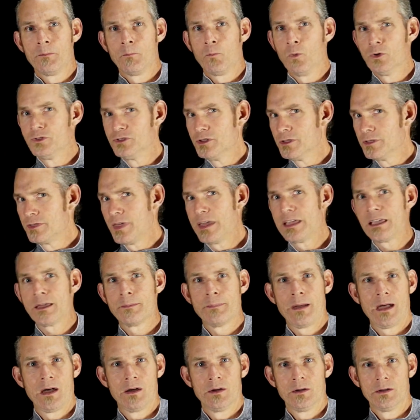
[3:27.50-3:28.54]
what you think
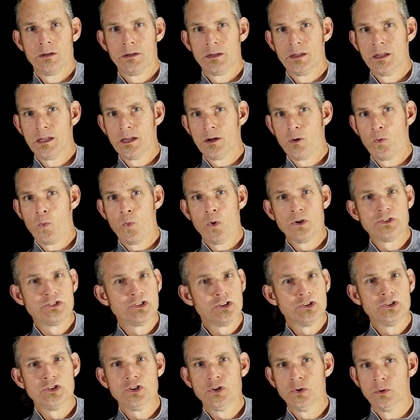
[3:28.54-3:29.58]
about, what
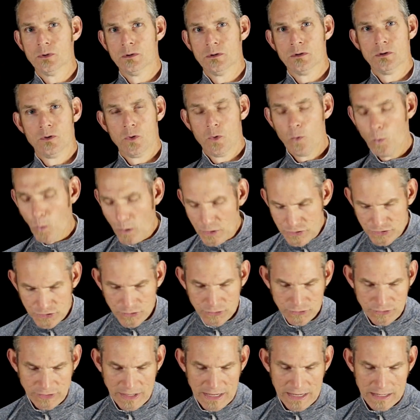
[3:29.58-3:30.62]
you do, what you
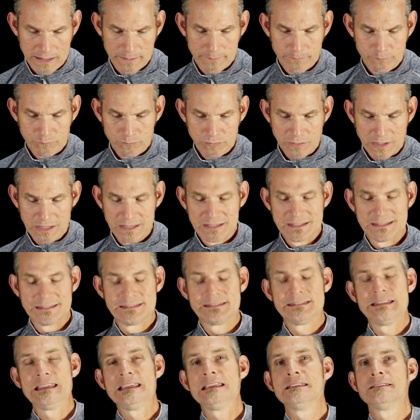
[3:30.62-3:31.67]
say.
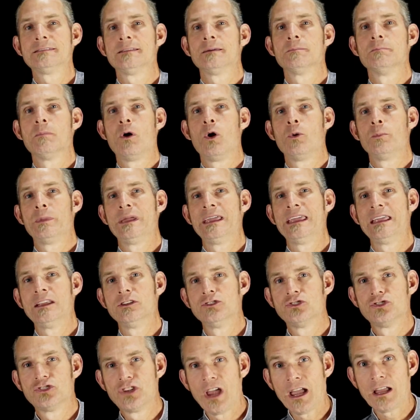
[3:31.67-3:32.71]
Seize the moment
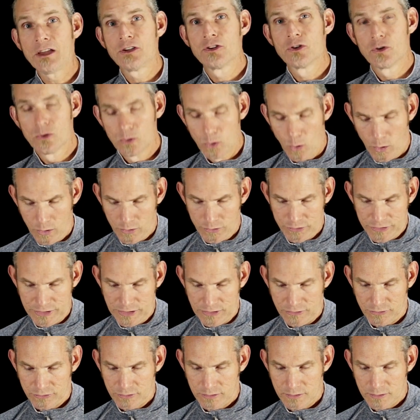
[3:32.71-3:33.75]
and check your
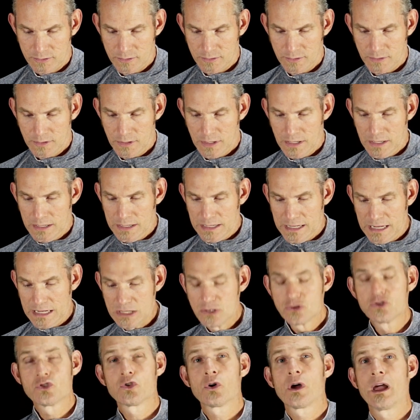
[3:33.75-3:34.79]
loyalties.
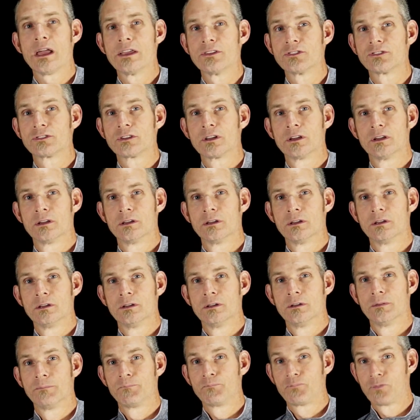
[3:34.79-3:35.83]
In Christ,
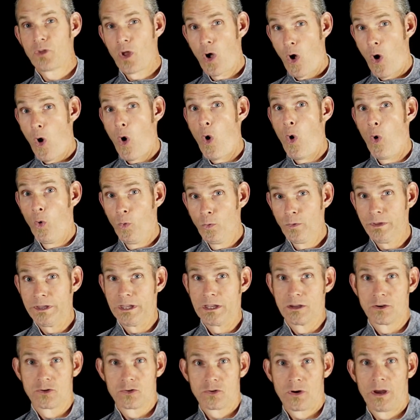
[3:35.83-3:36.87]
only
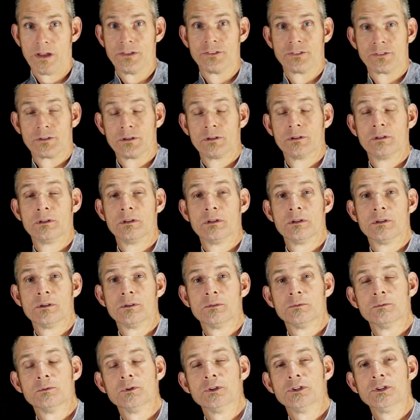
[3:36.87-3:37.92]
in Christ,
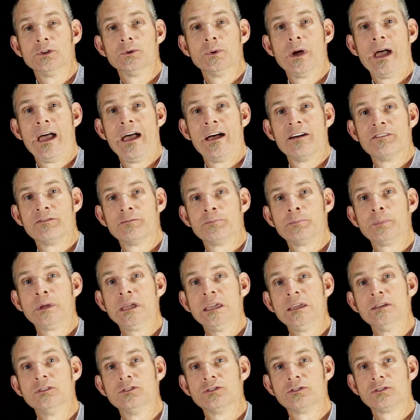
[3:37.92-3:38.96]
will you have
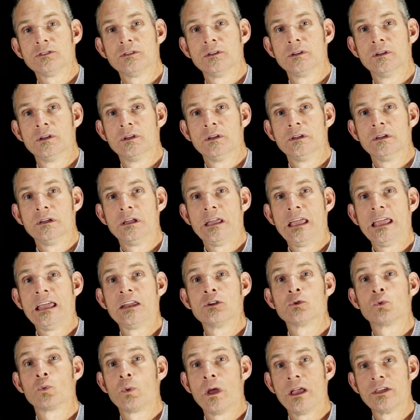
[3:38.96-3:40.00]
peace
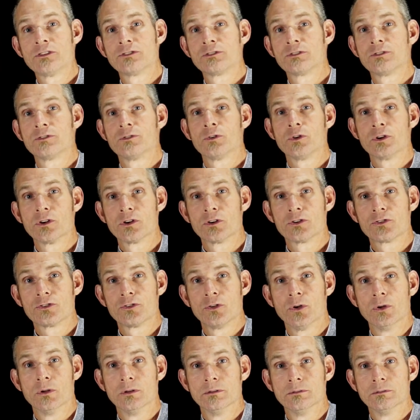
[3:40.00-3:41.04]
and rest for your
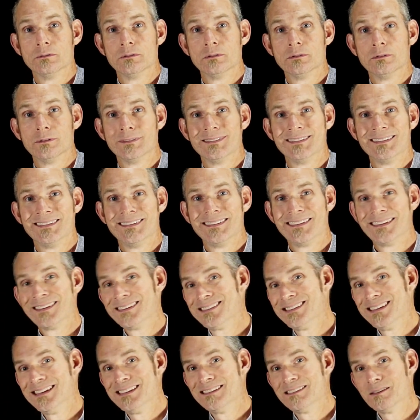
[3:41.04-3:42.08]
soul?
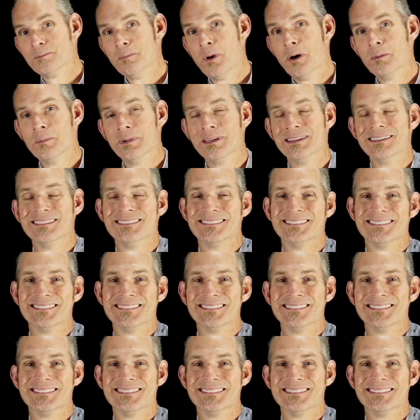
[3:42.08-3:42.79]
Seize the moment.